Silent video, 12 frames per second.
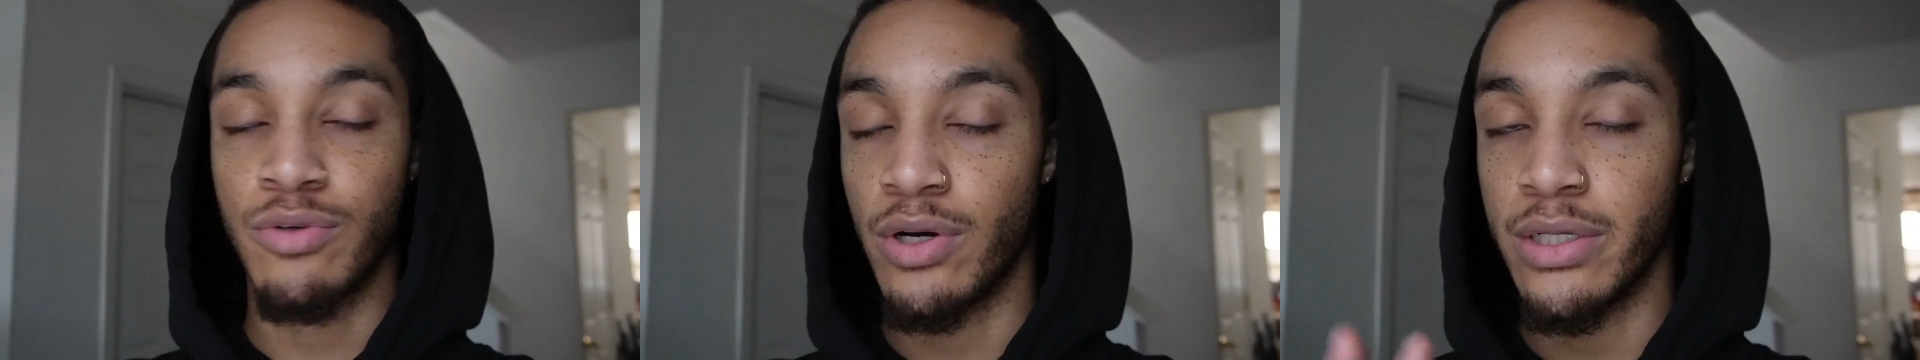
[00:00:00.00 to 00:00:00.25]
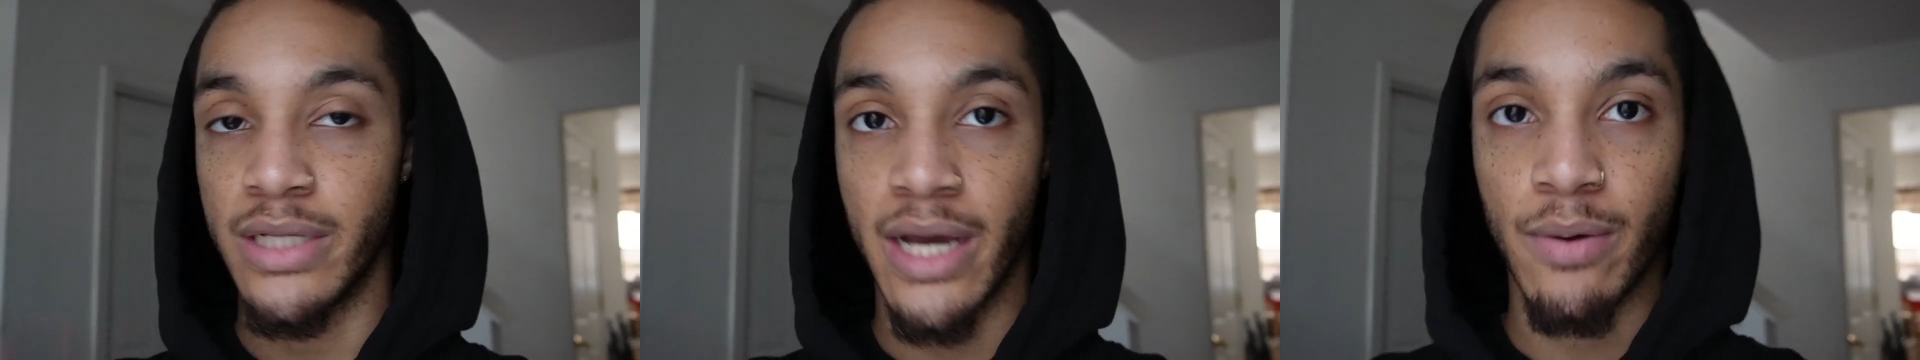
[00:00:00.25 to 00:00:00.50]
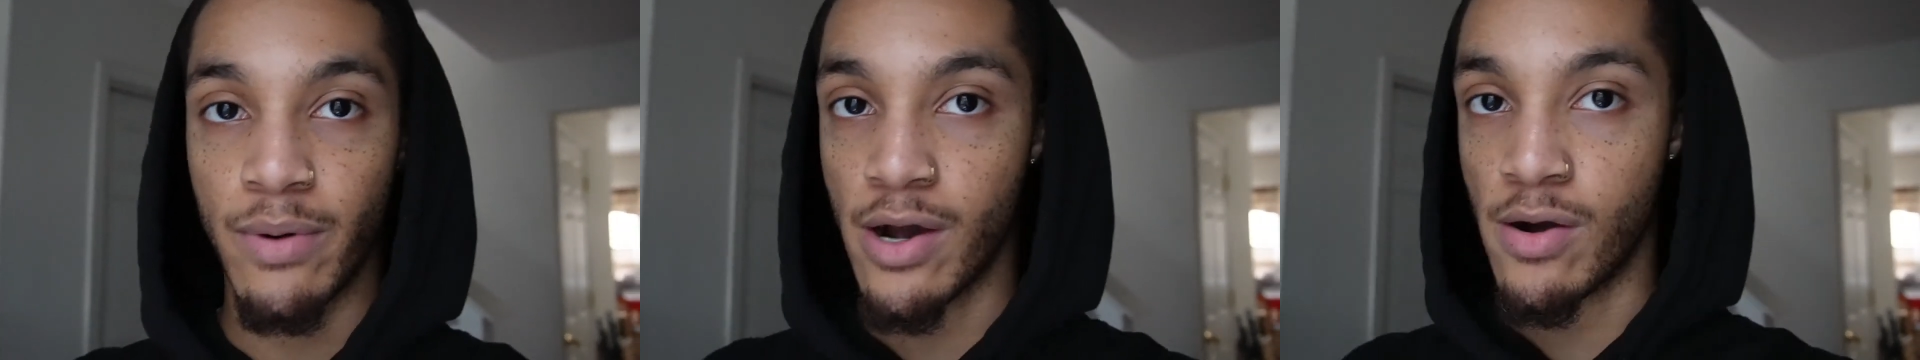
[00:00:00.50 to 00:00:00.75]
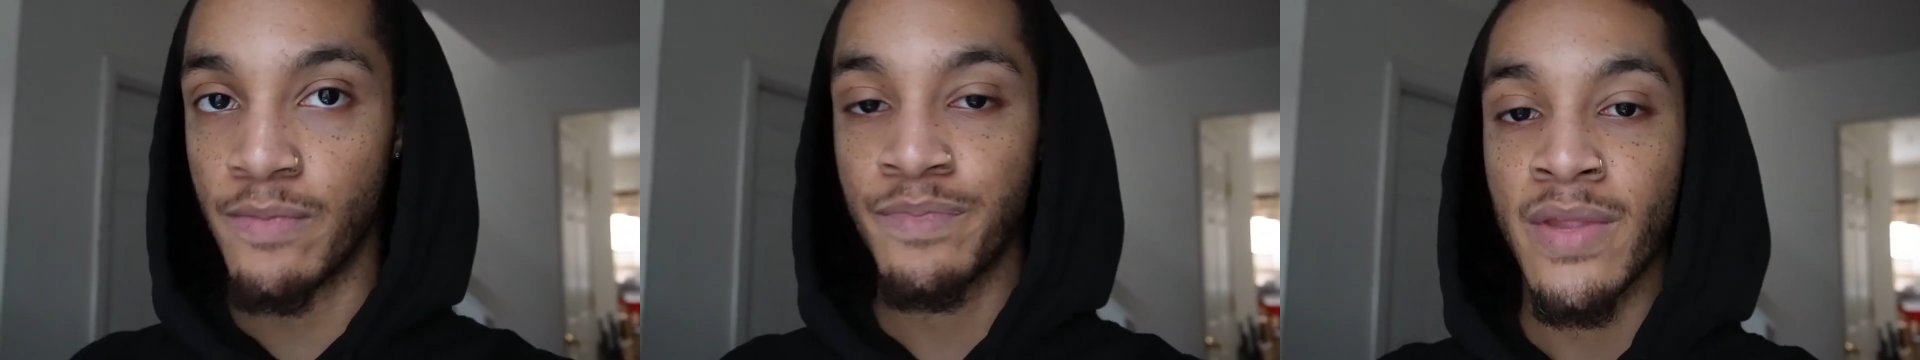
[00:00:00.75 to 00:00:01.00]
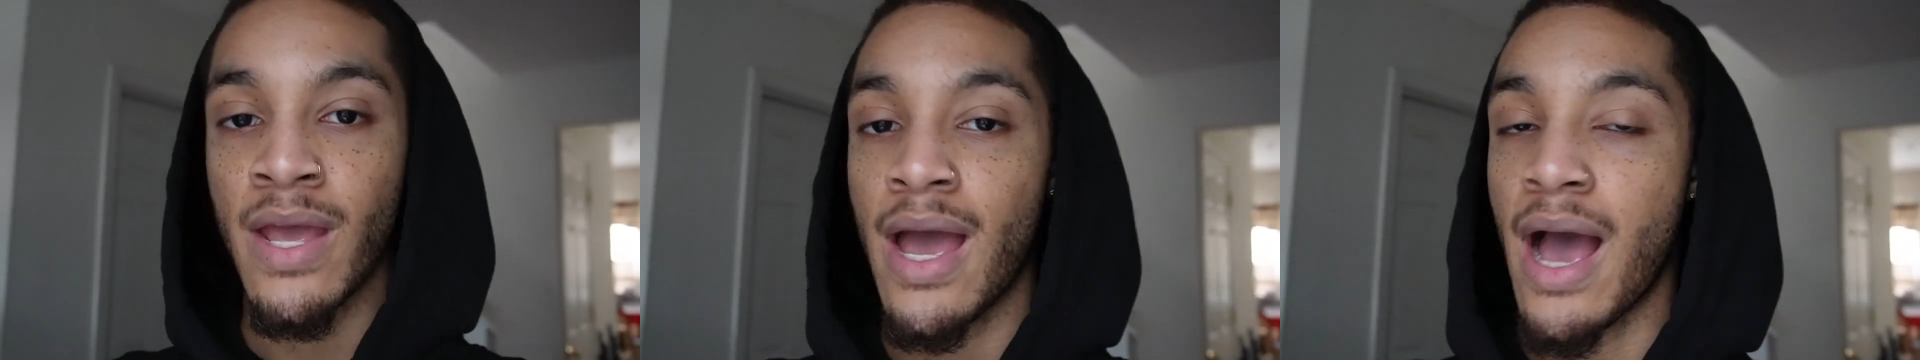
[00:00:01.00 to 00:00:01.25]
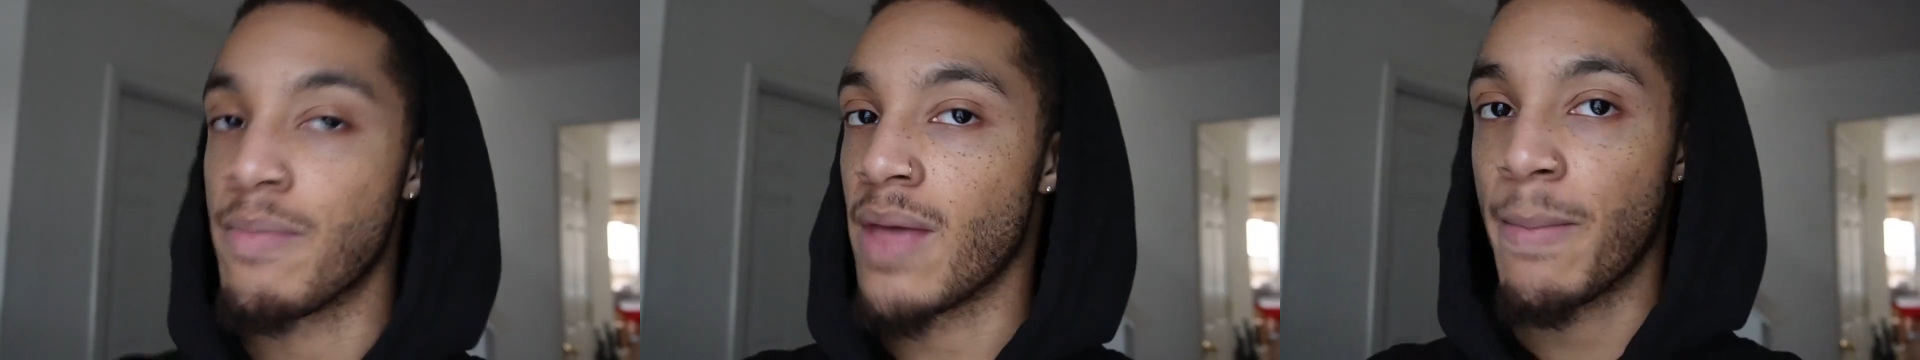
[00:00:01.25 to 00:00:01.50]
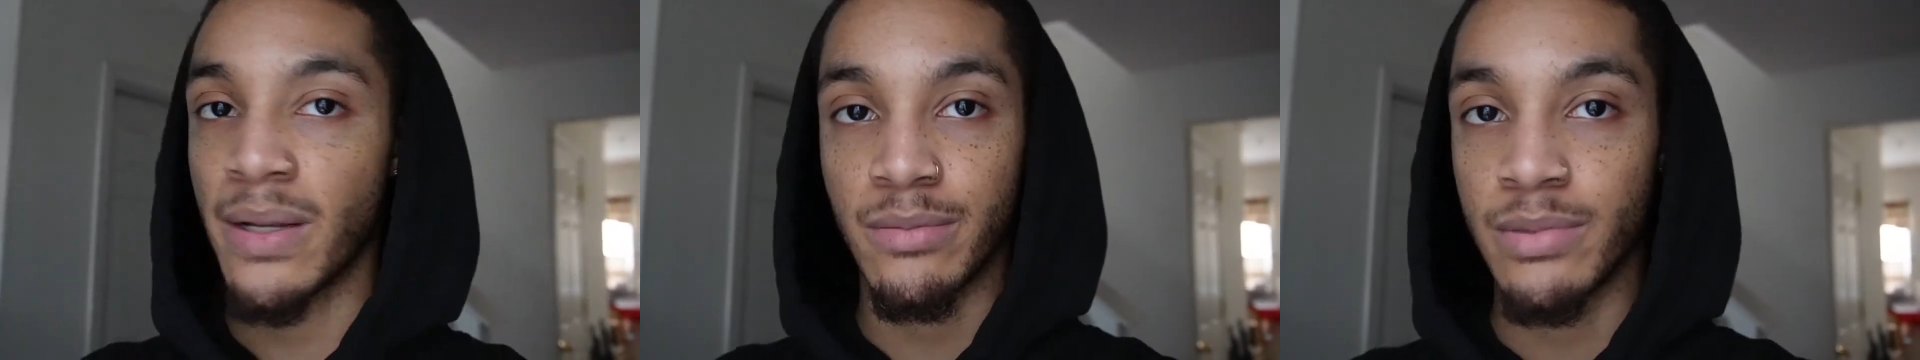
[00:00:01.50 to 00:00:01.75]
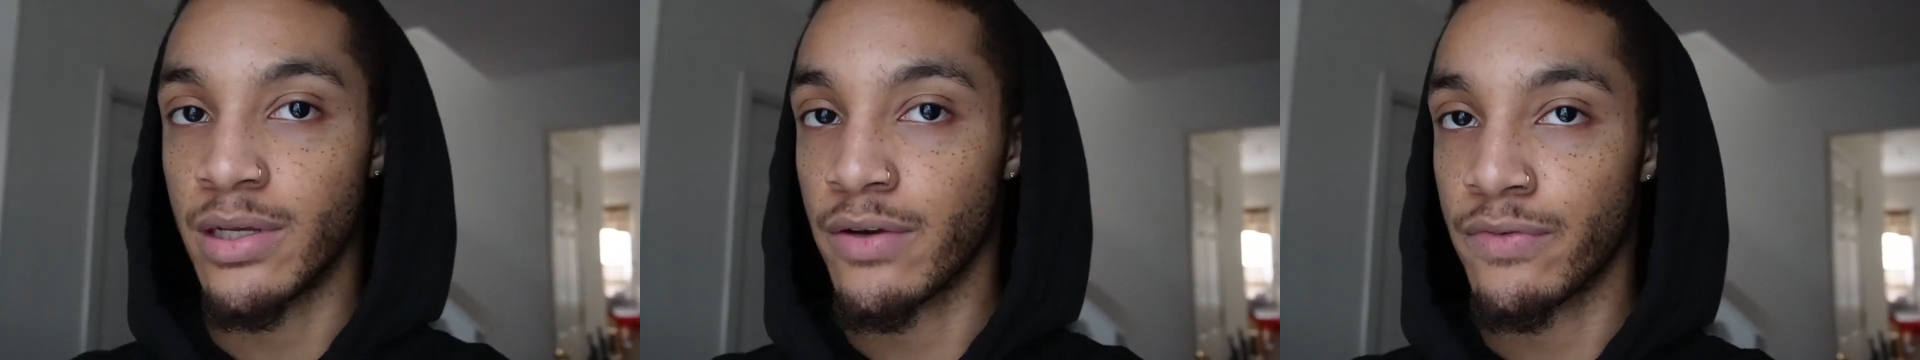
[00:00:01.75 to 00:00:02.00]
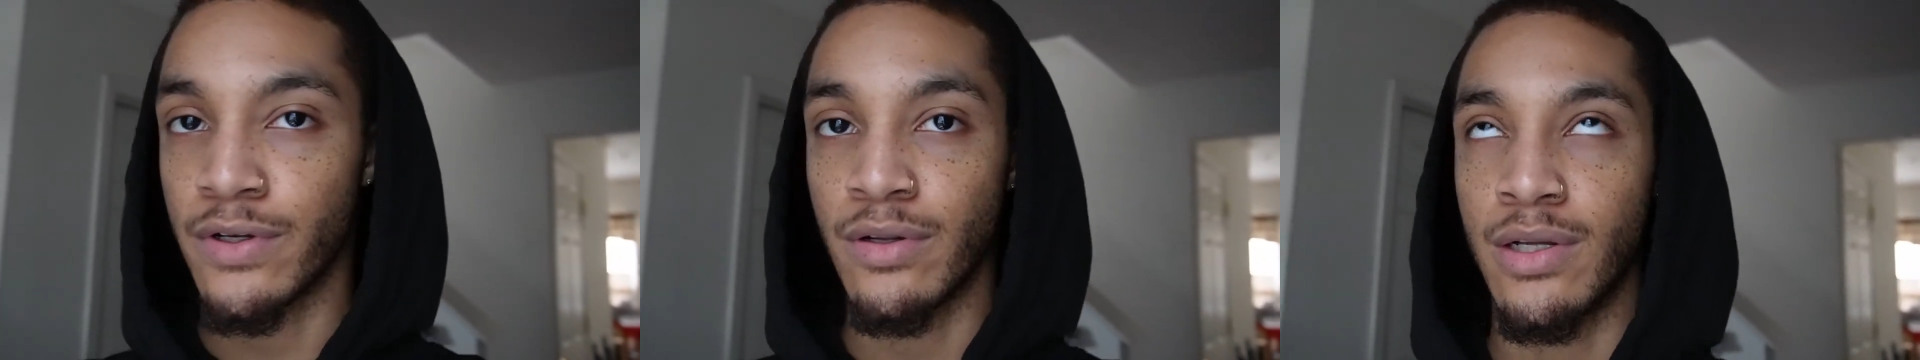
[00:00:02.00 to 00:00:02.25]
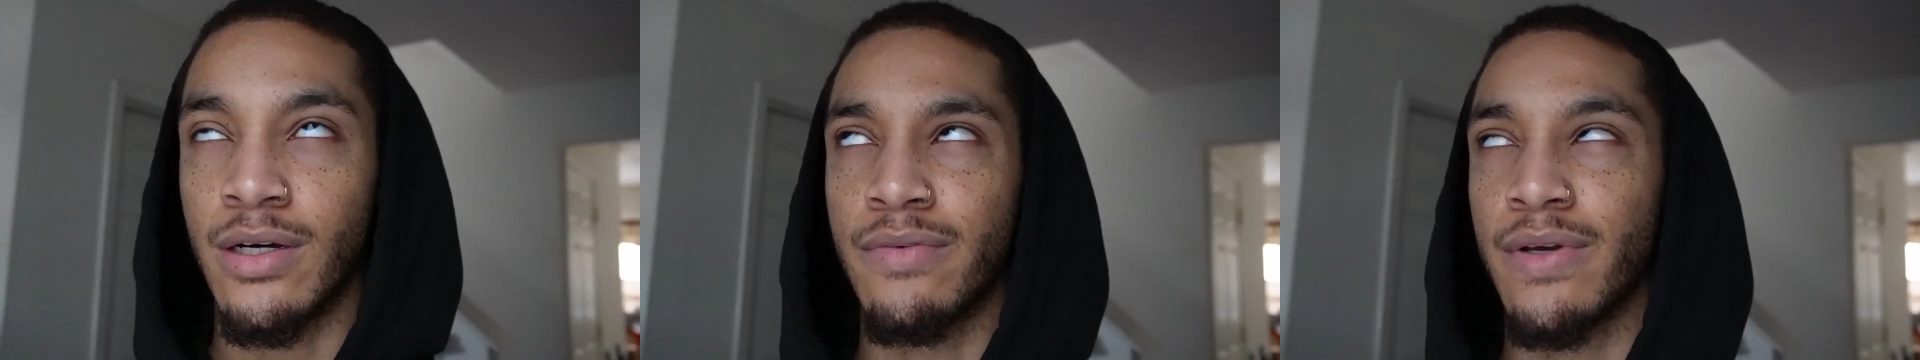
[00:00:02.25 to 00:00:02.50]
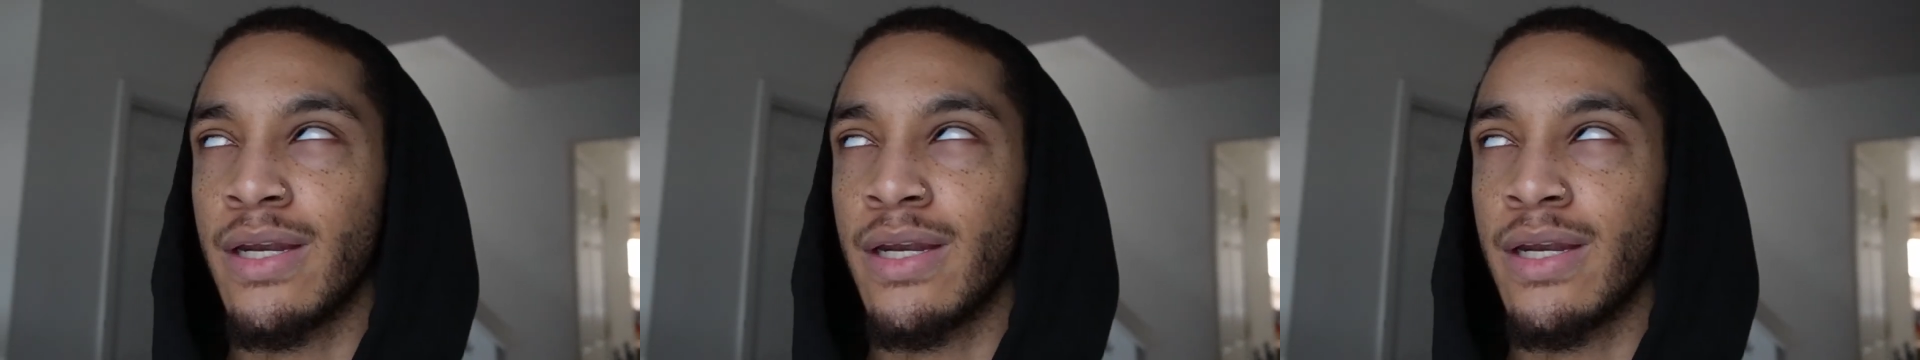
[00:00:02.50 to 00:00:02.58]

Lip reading: knowing damn well I'm not about to be looking for no love.